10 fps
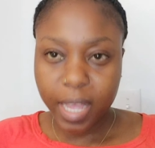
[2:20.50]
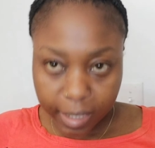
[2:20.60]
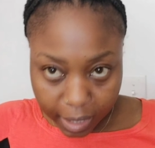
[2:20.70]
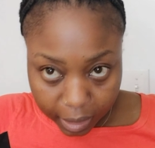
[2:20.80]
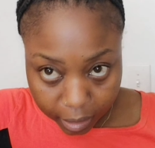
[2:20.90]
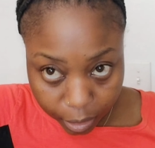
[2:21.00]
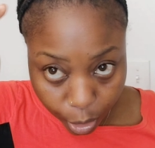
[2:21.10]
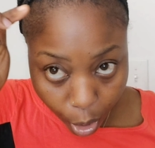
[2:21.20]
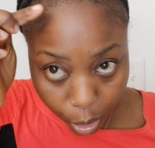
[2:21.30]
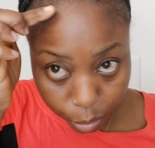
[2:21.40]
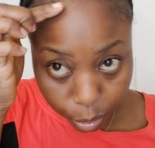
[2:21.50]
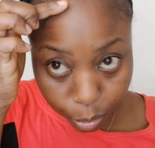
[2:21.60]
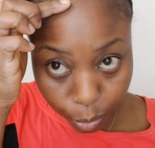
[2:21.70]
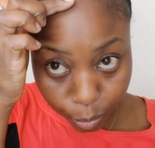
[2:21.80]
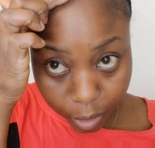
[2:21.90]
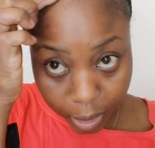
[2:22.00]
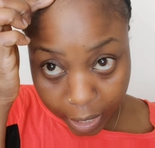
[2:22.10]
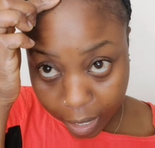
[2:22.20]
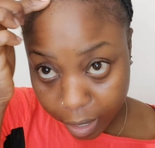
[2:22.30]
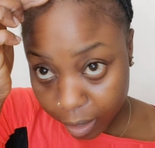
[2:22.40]
you guys can see also, the
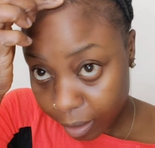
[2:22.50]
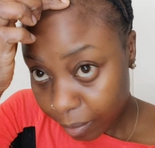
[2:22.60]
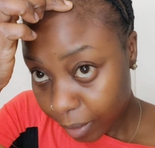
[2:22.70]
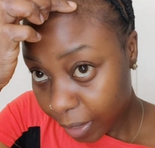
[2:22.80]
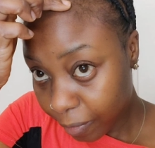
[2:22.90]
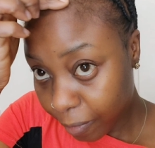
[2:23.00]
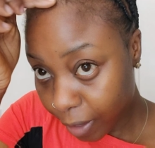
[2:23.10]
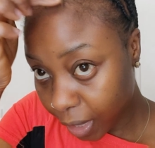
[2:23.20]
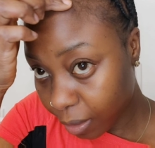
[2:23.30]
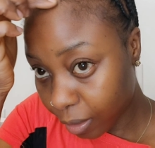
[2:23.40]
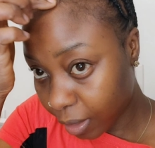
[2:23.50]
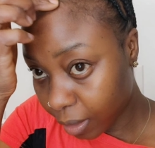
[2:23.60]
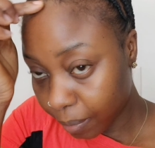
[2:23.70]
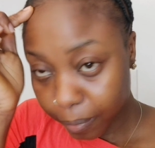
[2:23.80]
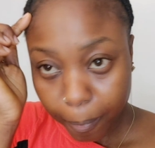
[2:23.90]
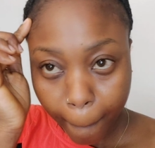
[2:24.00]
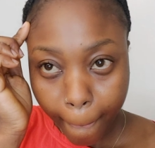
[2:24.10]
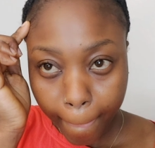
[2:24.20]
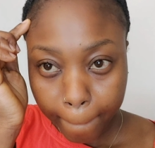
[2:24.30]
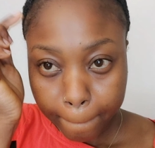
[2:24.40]
hair in front
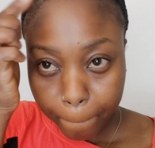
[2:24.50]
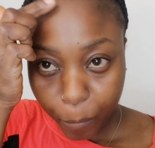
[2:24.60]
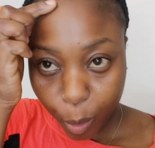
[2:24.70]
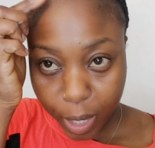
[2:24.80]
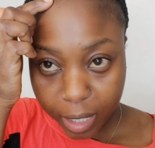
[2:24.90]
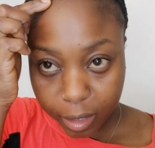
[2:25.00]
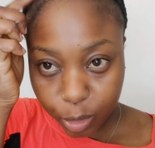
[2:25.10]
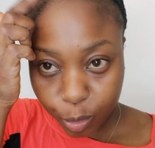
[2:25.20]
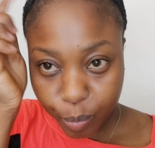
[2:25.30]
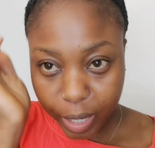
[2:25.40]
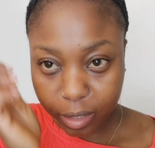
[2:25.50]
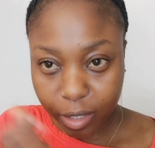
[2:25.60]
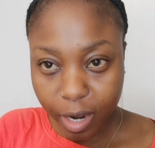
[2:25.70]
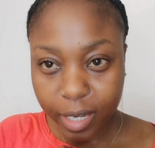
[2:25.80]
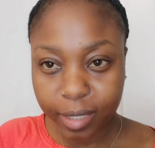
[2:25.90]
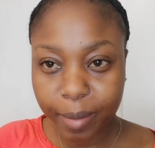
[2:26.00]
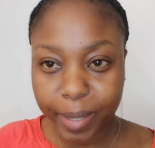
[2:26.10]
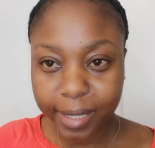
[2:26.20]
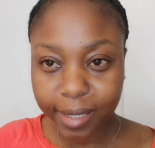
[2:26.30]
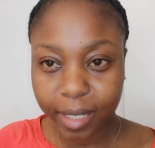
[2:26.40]
where these 2 braids are, it's a
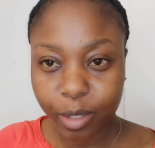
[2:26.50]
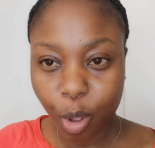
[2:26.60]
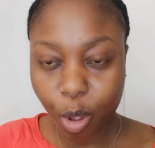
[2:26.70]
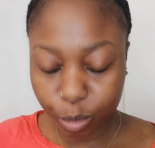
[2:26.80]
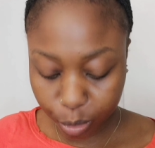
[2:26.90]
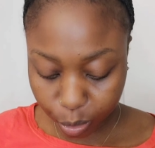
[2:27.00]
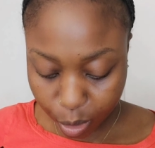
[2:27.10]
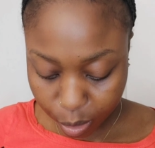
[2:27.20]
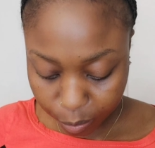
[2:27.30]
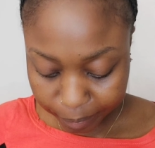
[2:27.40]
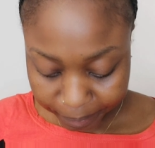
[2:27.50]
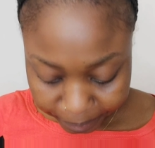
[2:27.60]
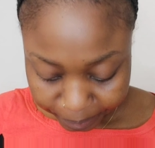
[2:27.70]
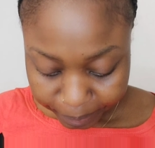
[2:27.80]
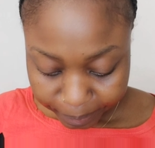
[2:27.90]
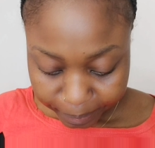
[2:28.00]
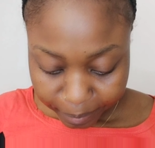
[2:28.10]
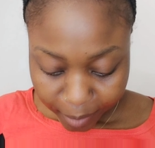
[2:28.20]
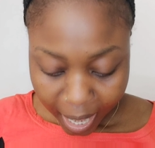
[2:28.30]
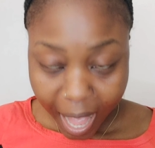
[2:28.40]
bit thin also,
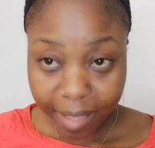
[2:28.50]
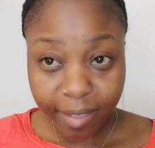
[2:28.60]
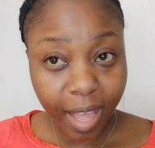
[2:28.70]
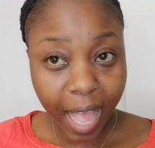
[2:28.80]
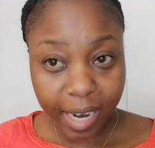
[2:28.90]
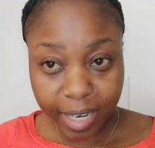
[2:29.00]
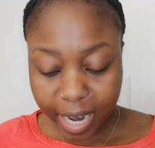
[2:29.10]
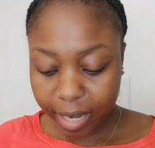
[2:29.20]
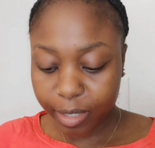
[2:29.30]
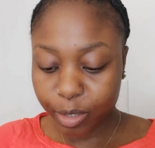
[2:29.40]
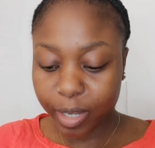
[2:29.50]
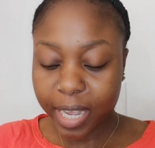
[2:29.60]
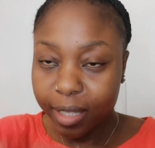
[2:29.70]
and the idea is to